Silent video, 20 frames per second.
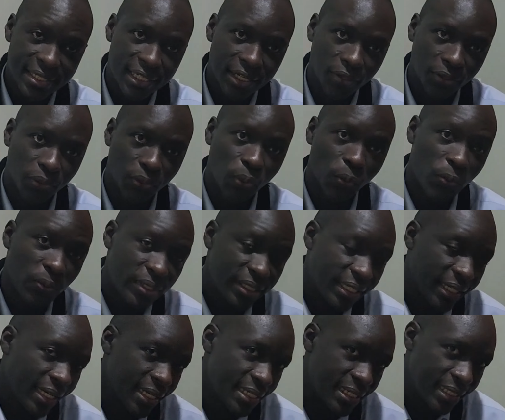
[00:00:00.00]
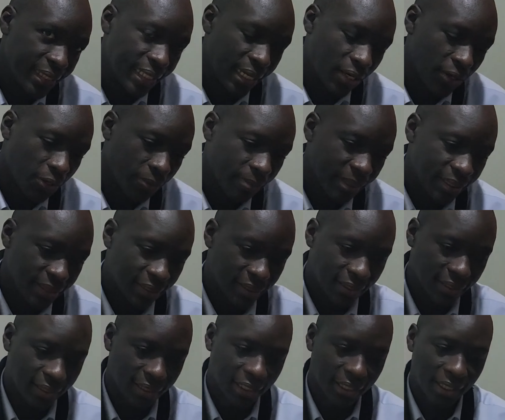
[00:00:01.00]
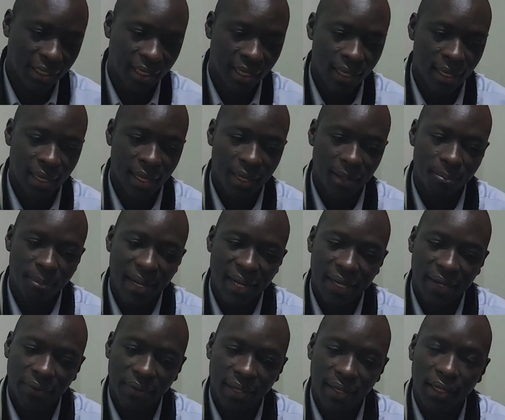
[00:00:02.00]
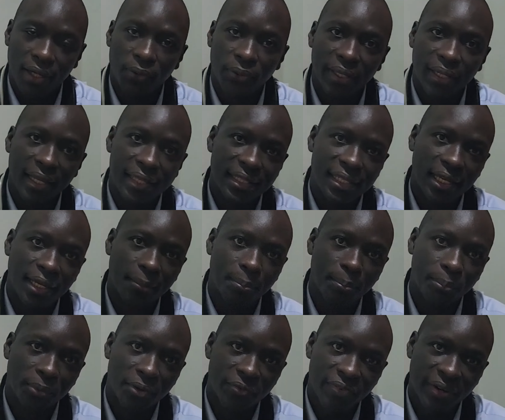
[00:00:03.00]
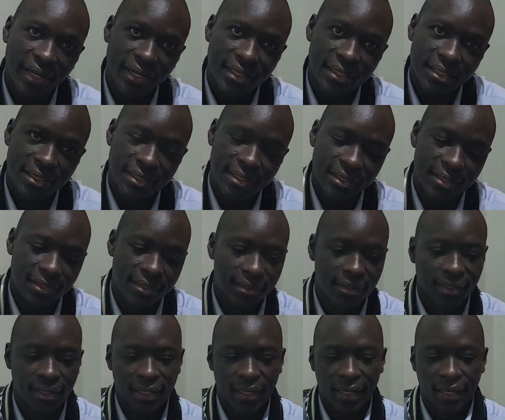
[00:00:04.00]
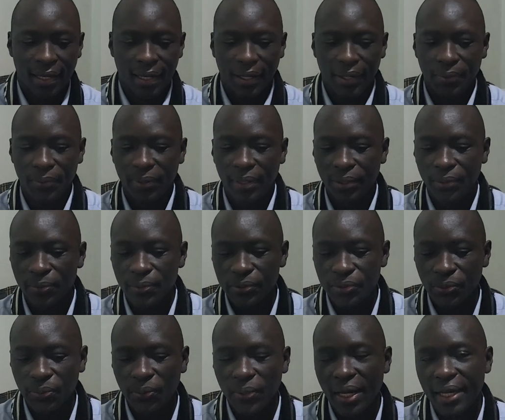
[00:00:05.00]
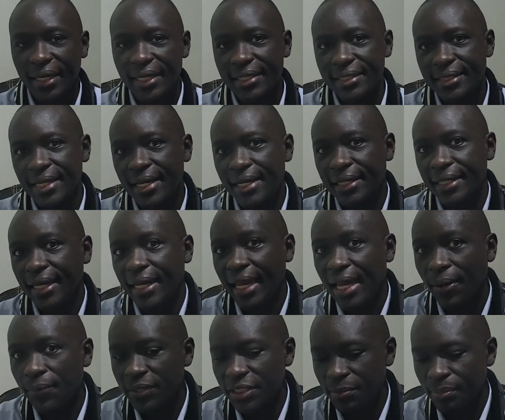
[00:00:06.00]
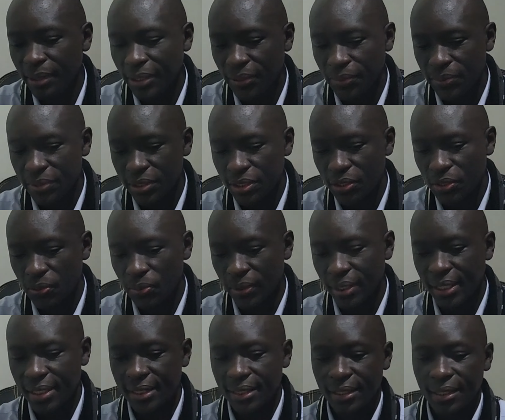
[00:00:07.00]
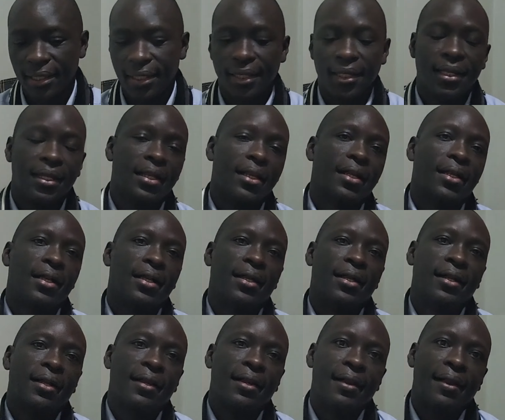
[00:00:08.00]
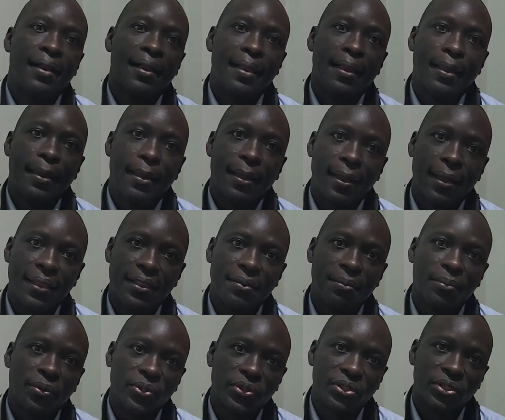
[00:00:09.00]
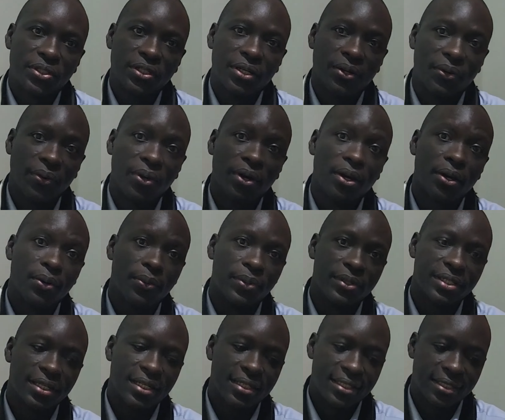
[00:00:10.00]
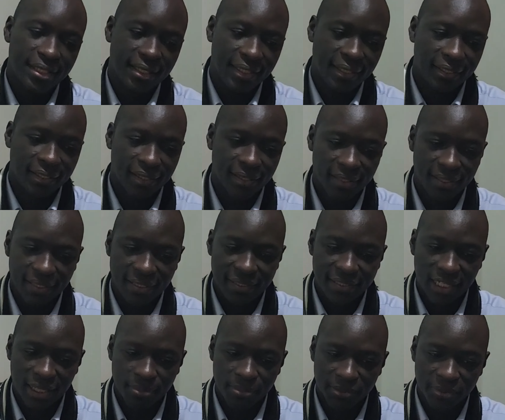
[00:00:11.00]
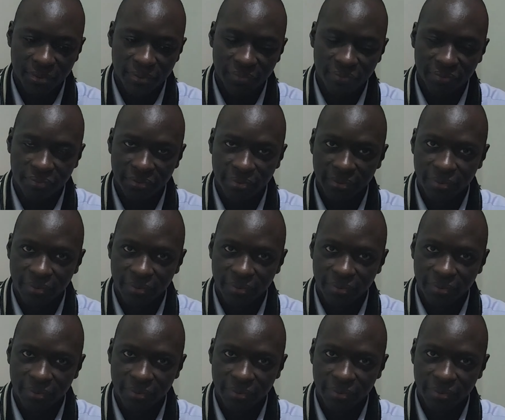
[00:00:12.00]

check on who's engaging their comments by looking at their profiles. You can also understand the language being used to get the most results in terms of